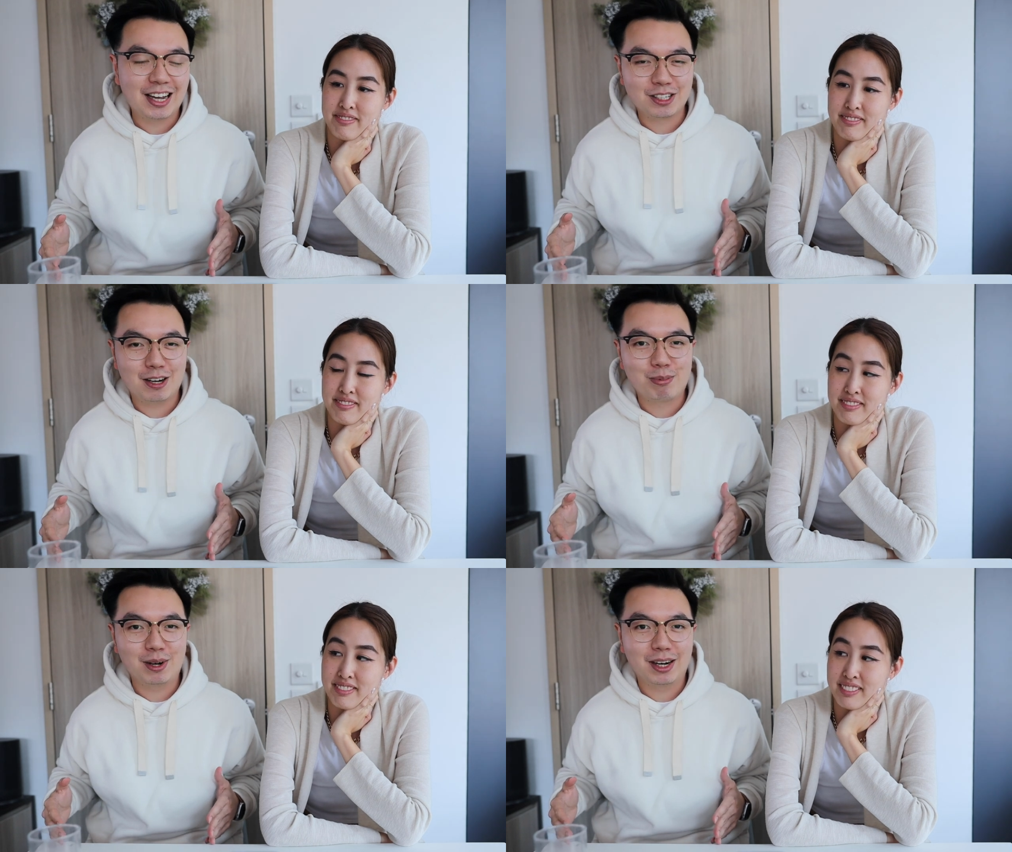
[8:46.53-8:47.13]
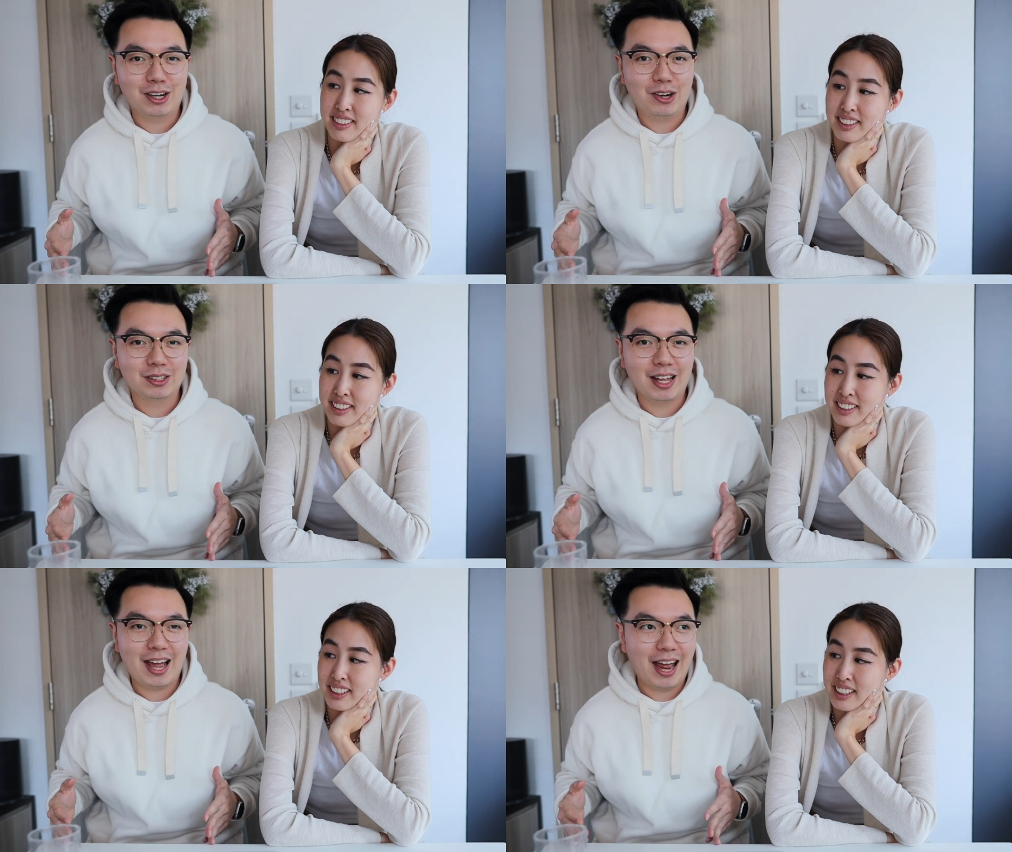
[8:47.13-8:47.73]
Speaker 1: I saw a brand
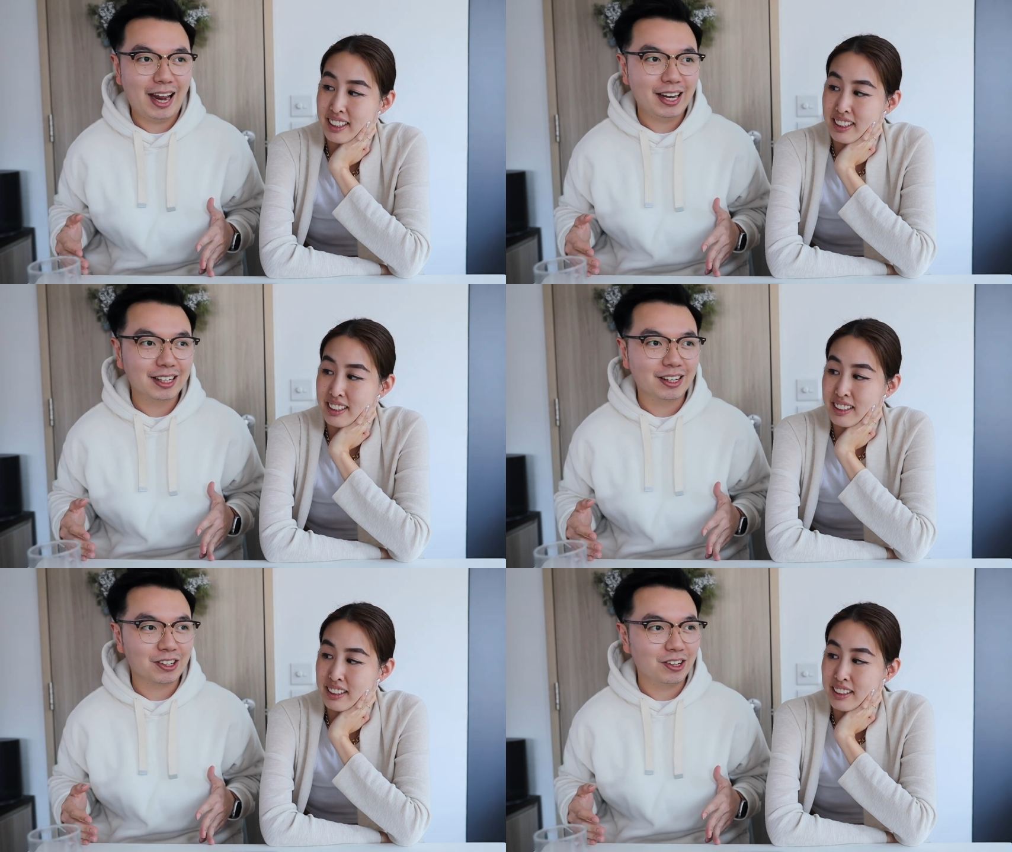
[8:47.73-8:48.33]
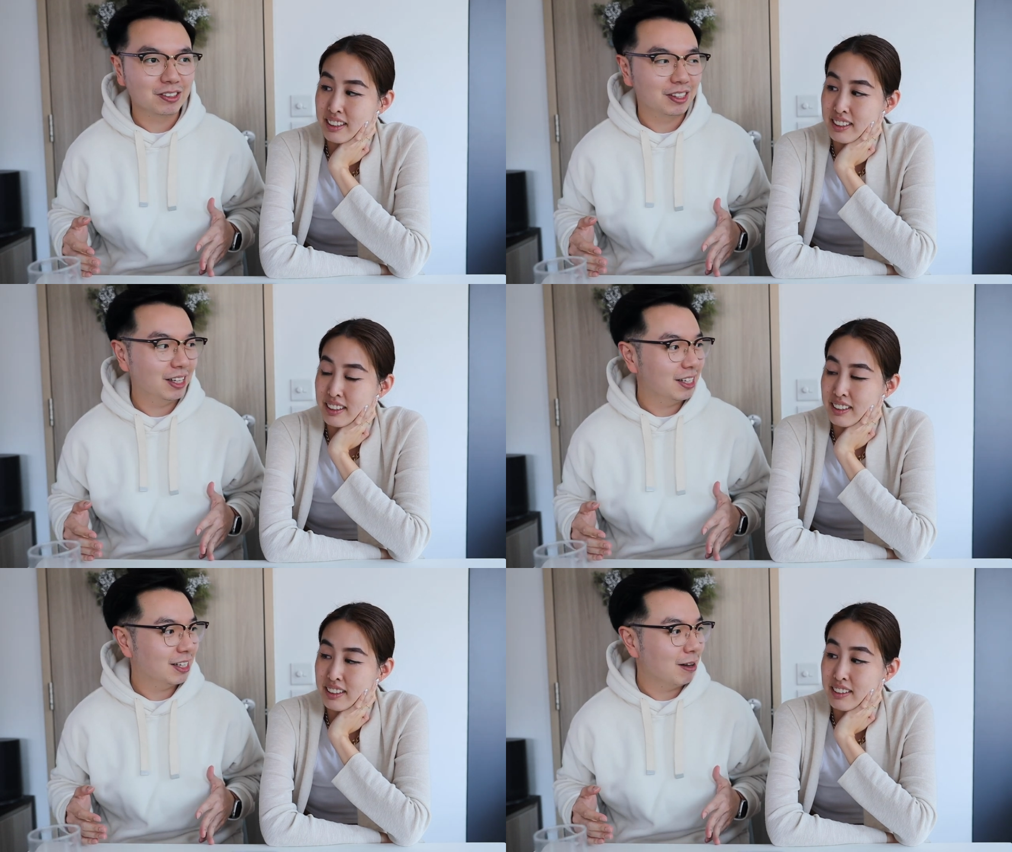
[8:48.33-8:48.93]
called Hag. They're called the
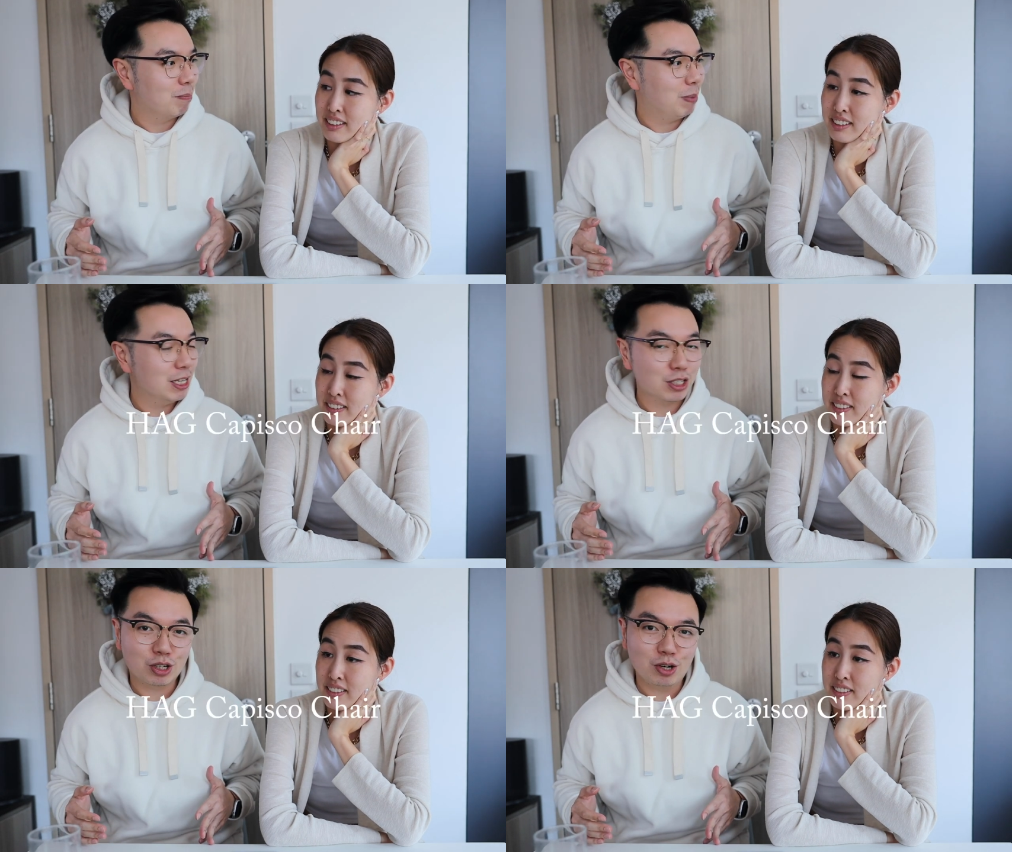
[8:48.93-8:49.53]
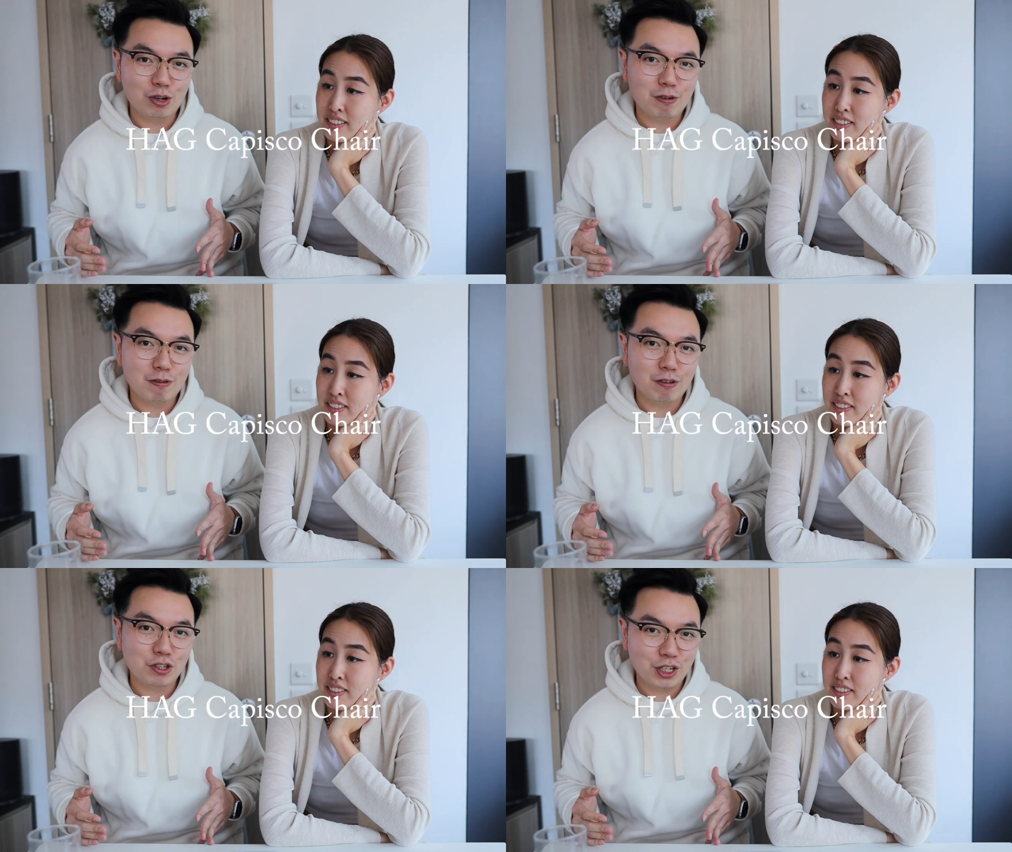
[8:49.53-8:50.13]
Capisco
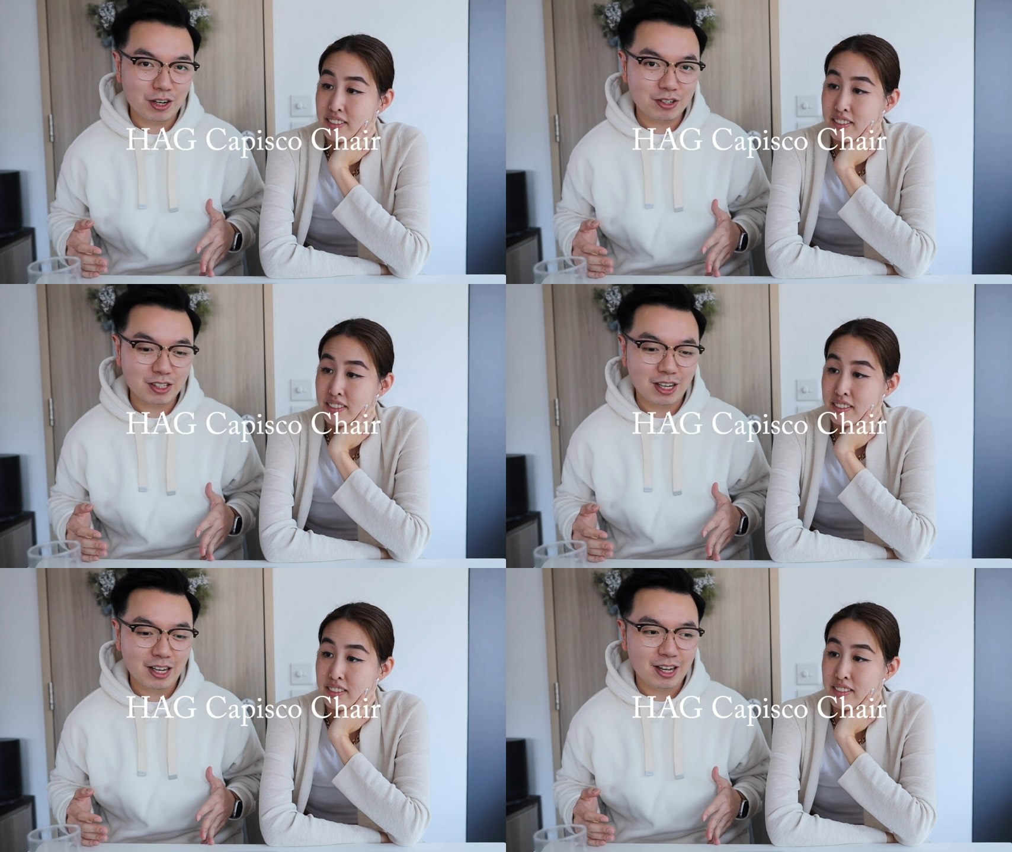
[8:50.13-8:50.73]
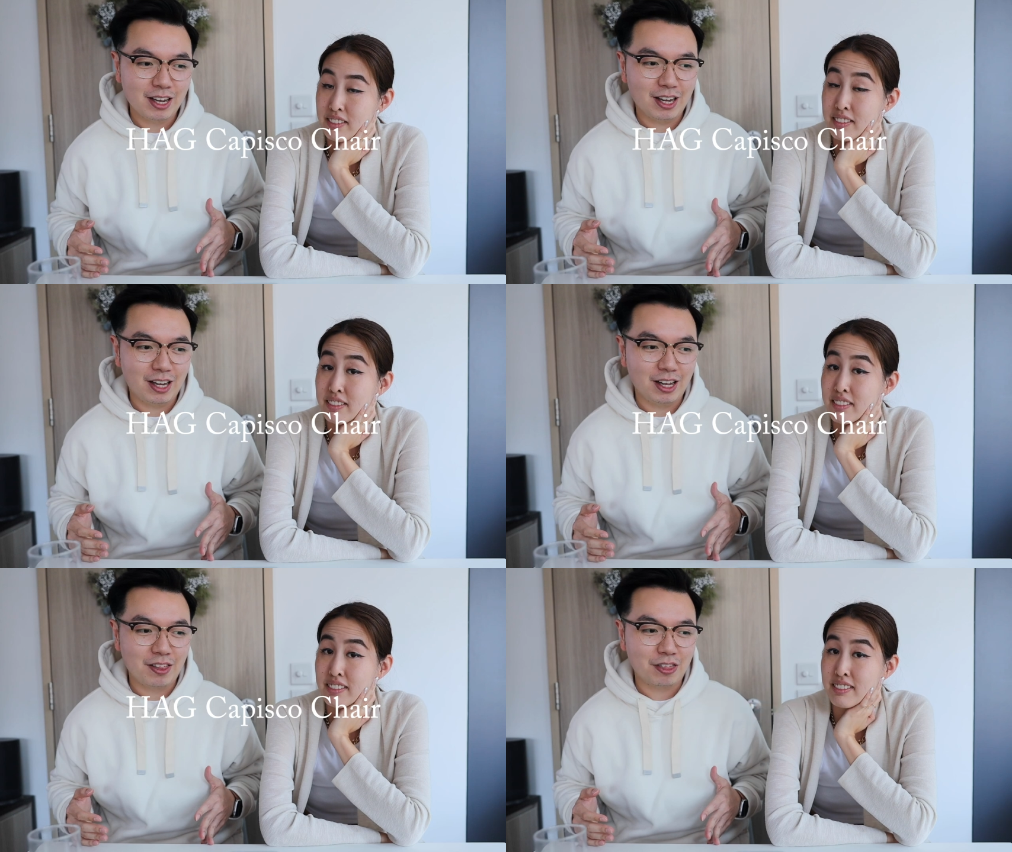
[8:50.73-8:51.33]
chairs,
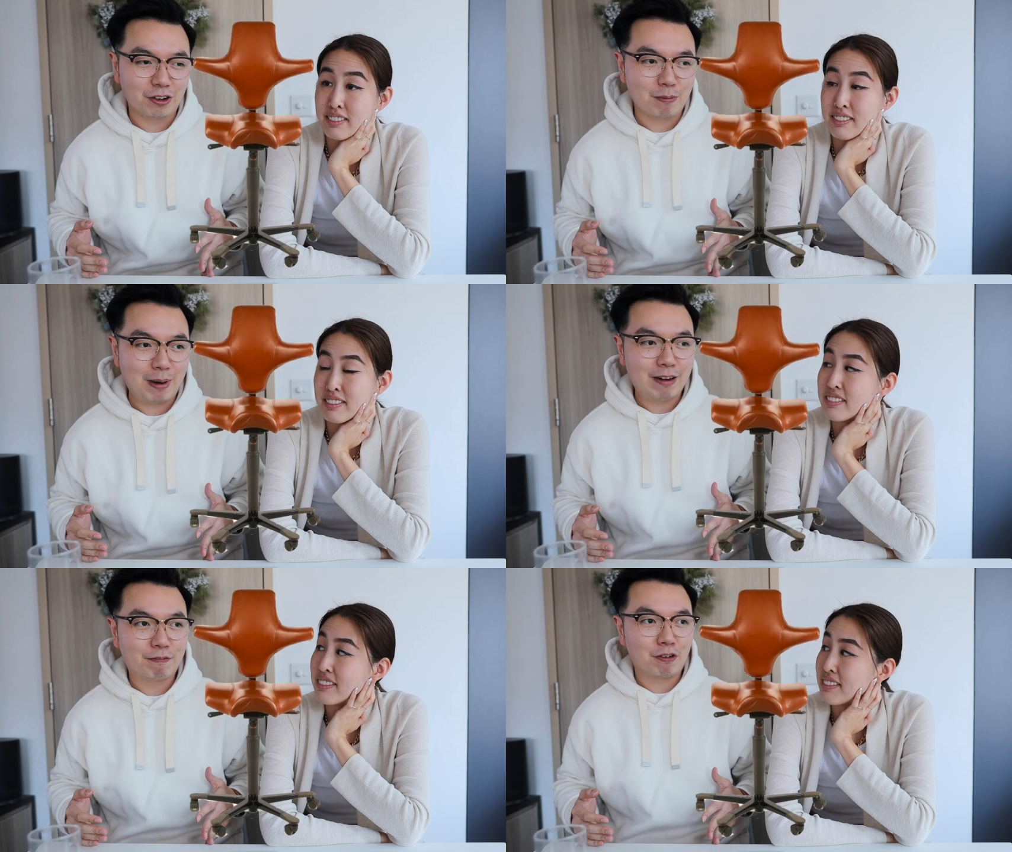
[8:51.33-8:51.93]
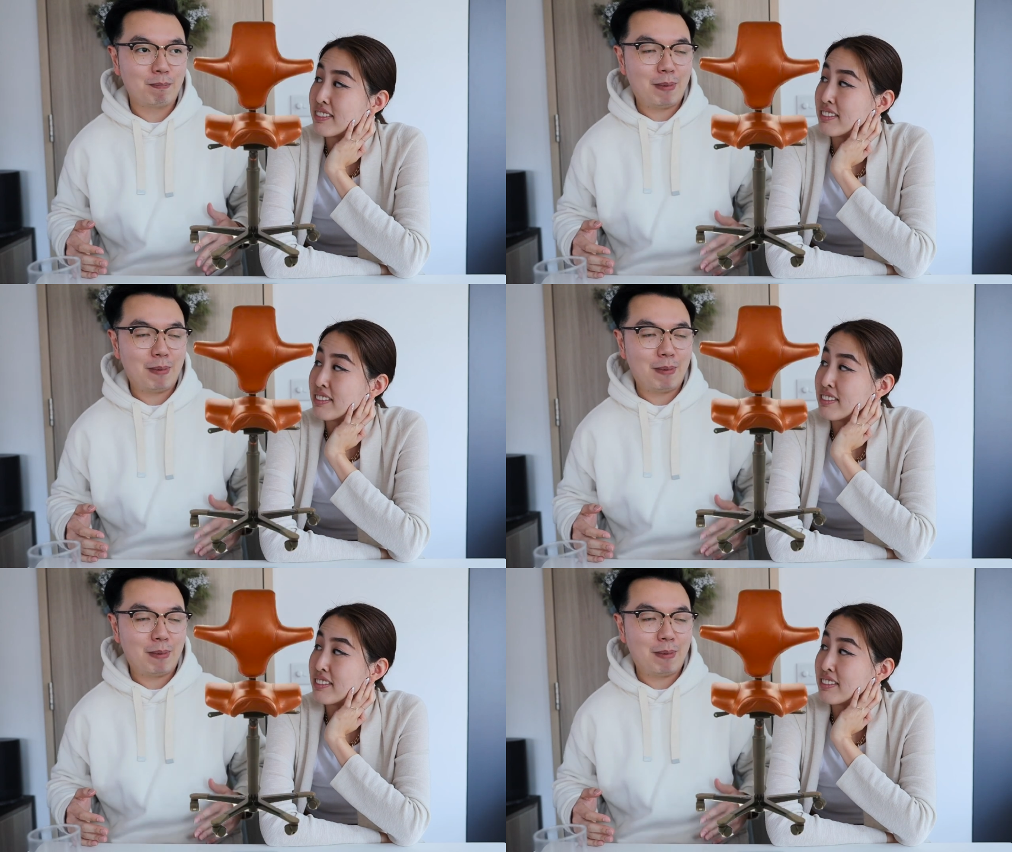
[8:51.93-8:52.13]
and they're made for